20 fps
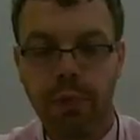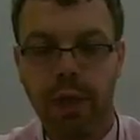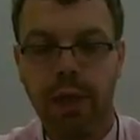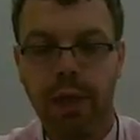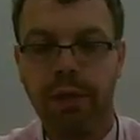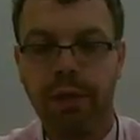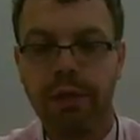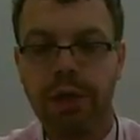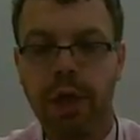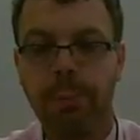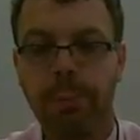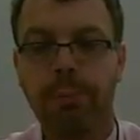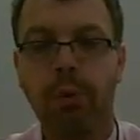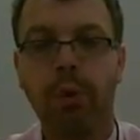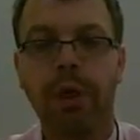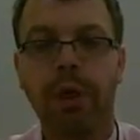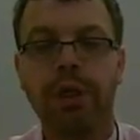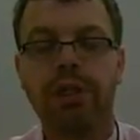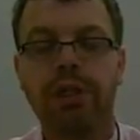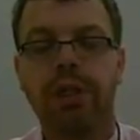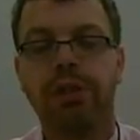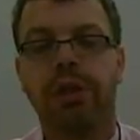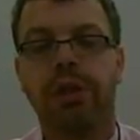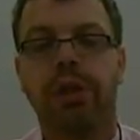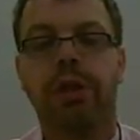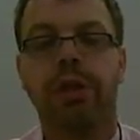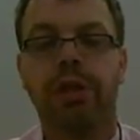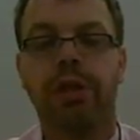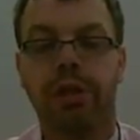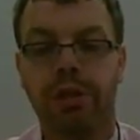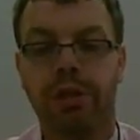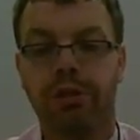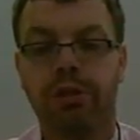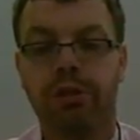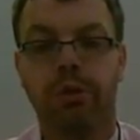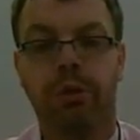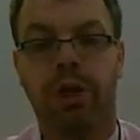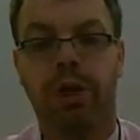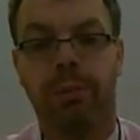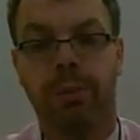And there's our points that you're going to need
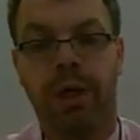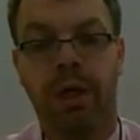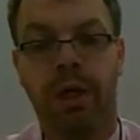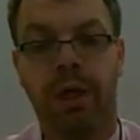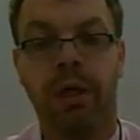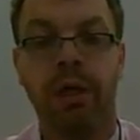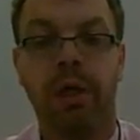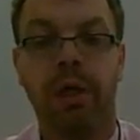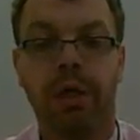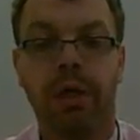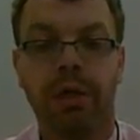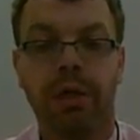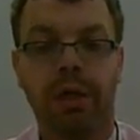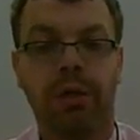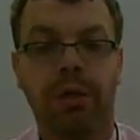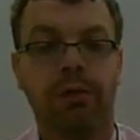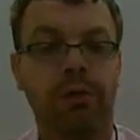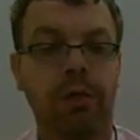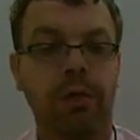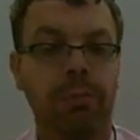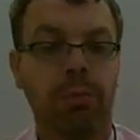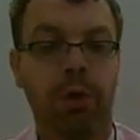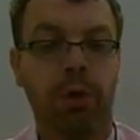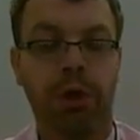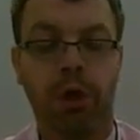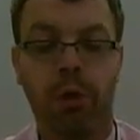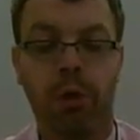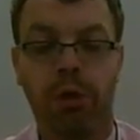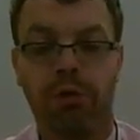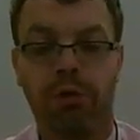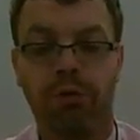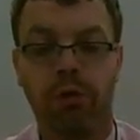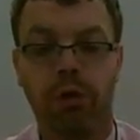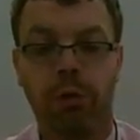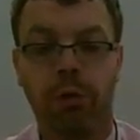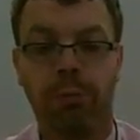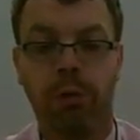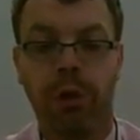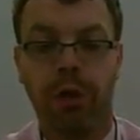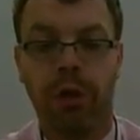to get a 3.0 or a
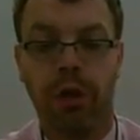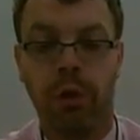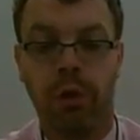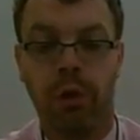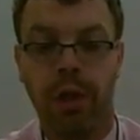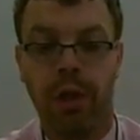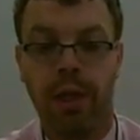4.0.